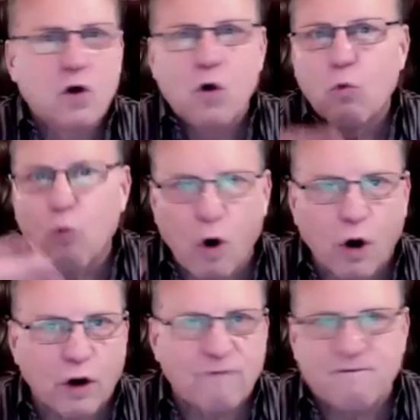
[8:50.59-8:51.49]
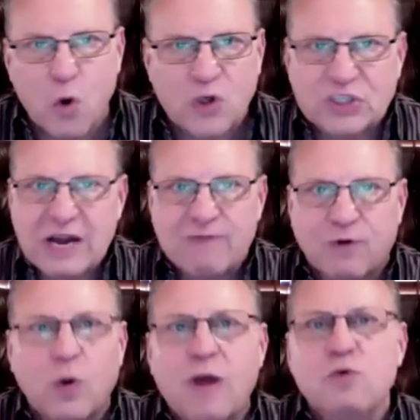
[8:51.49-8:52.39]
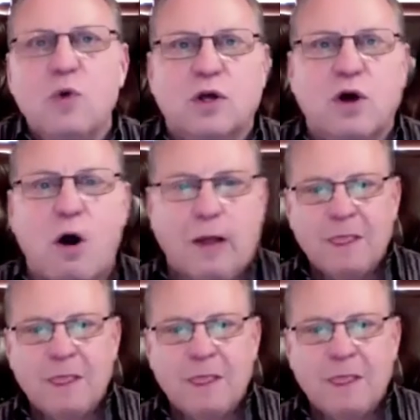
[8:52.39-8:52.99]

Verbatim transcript: work, focused effort, whatever you want to call it,